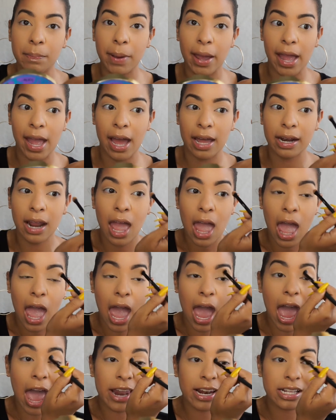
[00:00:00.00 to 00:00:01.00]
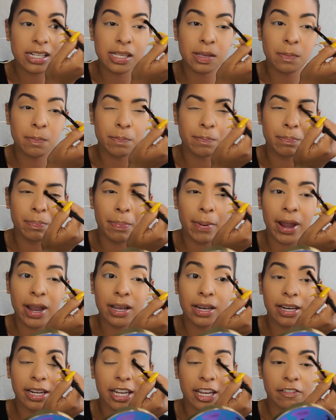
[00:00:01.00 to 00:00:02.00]
pan, and it's
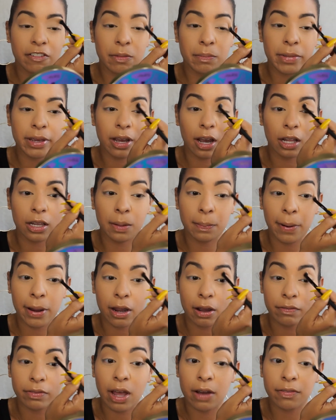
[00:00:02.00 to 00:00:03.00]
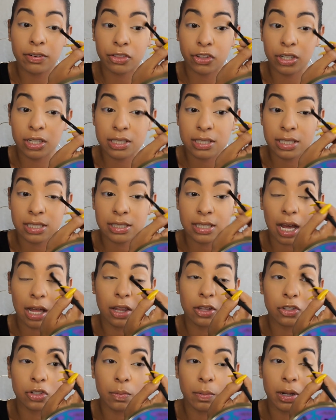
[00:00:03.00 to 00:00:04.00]
barely giving me color payoff. Now for
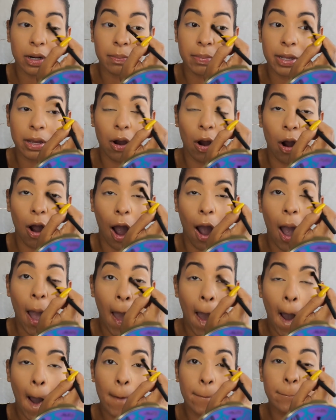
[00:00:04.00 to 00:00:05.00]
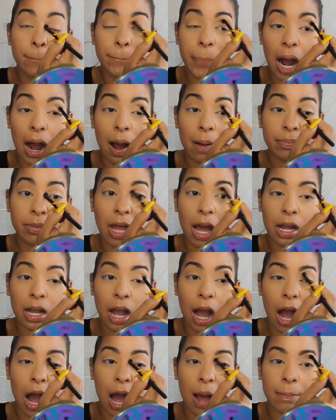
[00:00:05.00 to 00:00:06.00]
$36, you better be
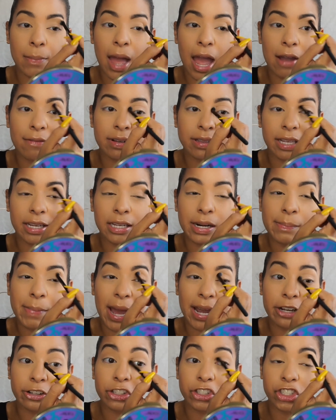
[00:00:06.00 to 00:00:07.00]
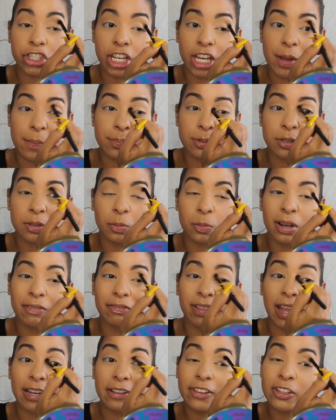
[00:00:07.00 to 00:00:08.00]
bomb.com, everything in a bag of chips
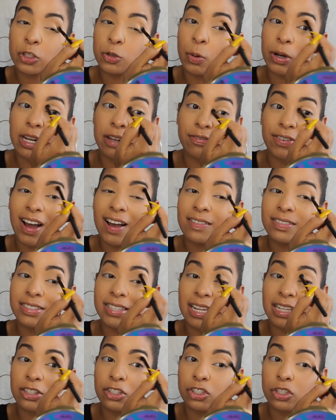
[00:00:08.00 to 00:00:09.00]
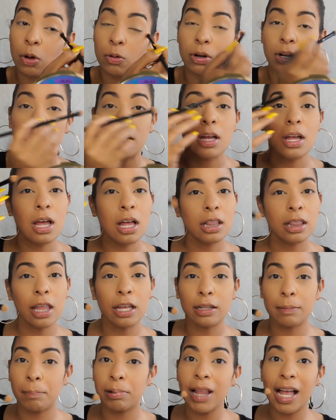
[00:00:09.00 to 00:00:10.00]
with like the 25-cent soda,
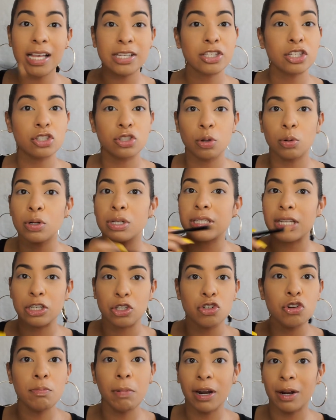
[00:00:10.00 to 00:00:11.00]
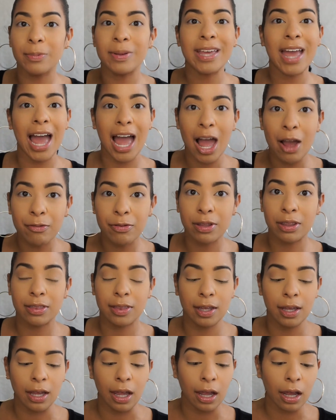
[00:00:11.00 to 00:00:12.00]
like plastic sodas. Like you better be
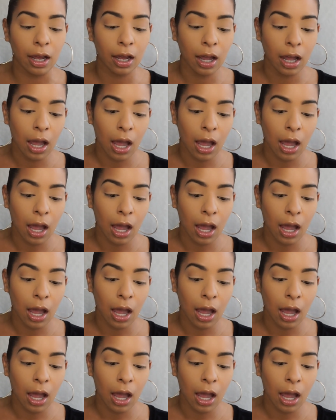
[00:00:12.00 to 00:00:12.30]
everything.